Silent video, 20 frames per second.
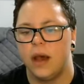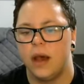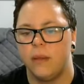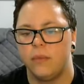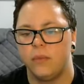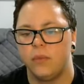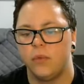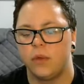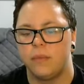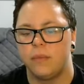
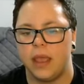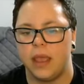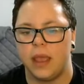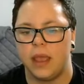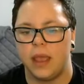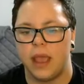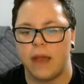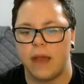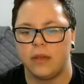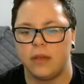with
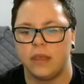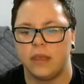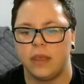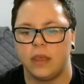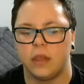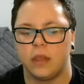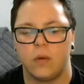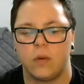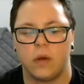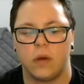making everything
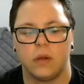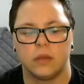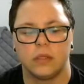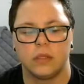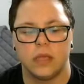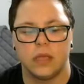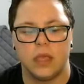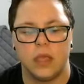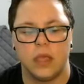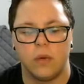in the world
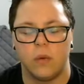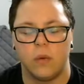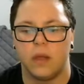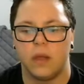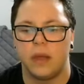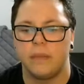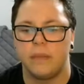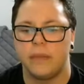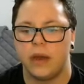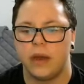equal
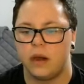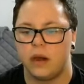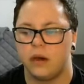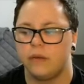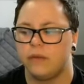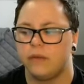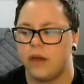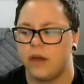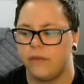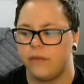and better
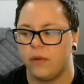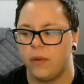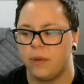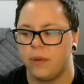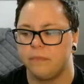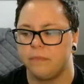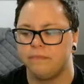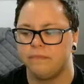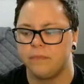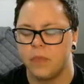for
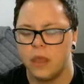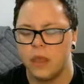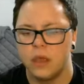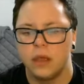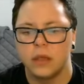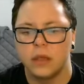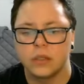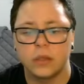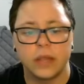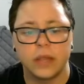everyone.
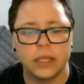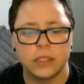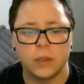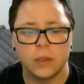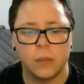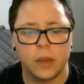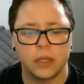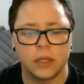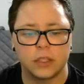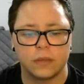So thanks
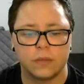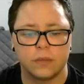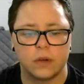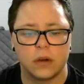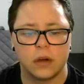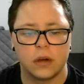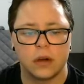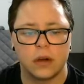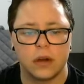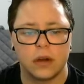so much
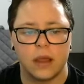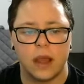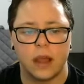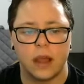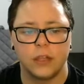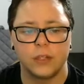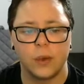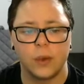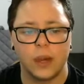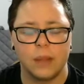for
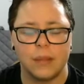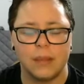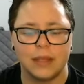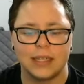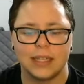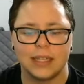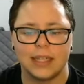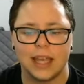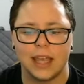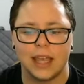joining me
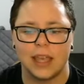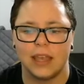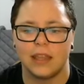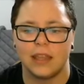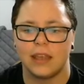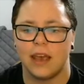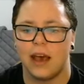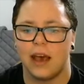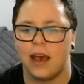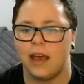today.
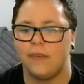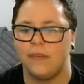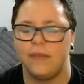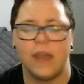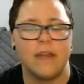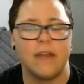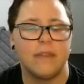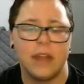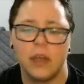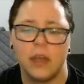If you
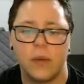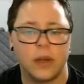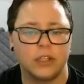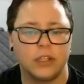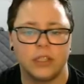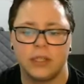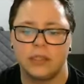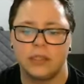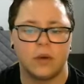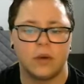have any
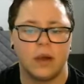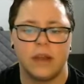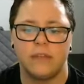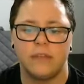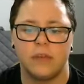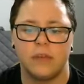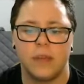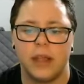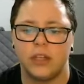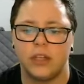questions or
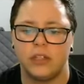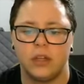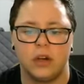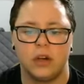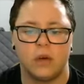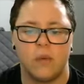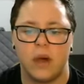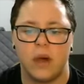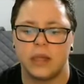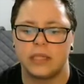information
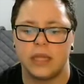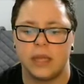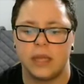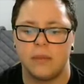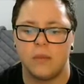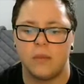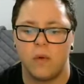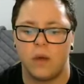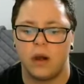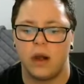or want any
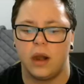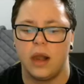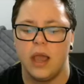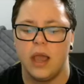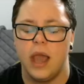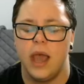more